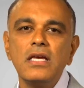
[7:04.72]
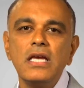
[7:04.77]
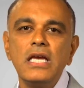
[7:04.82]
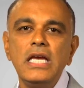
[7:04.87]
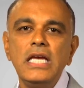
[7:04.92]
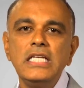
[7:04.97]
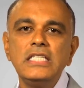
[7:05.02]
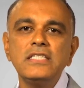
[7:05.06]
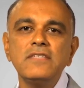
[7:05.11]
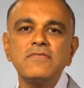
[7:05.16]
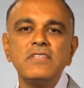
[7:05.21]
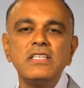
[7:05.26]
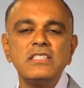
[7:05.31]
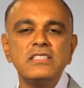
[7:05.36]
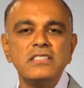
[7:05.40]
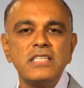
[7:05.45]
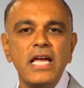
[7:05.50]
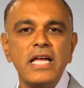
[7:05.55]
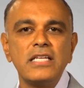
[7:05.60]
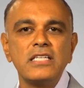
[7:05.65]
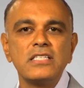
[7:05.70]
Each of these
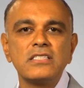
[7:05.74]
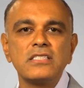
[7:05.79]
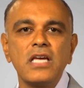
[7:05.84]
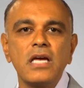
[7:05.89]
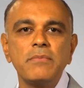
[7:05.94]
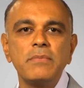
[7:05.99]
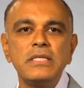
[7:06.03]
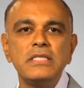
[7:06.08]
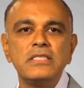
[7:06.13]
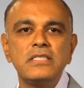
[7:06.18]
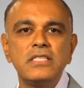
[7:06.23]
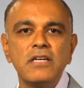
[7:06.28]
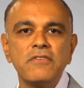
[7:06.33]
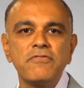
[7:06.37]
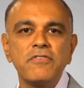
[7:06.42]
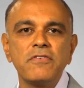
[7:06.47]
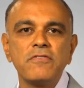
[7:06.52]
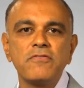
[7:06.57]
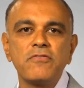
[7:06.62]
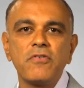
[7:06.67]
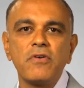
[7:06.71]
stages can be
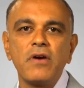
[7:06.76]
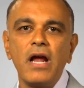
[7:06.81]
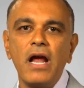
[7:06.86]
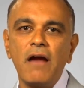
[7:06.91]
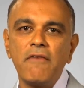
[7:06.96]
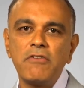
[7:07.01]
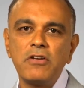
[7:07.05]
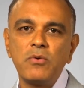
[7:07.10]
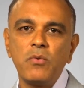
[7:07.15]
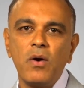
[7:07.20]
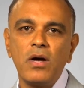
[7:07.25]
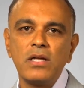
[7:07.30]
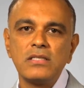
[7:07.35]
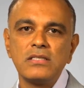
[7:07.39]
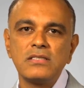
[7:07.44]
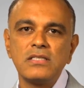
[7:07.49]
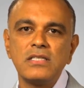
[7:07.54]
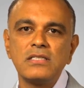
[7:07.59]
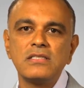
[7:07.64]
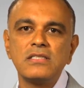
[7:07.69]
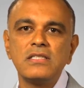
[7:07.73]
different for everyone
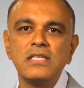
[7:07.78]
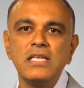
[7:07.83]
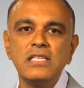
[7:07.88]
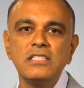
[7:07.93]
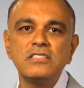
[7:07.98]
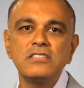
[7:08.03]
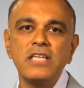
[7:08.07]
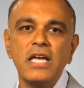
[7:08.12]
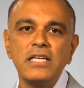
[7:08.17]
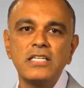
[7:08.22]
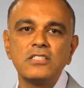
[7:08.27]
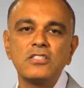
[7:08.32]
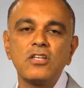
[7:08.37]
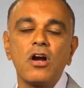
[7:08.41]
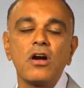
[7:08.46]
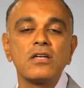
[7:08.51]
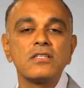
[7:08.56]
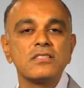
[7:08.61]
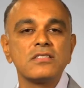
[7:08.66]
since these stages are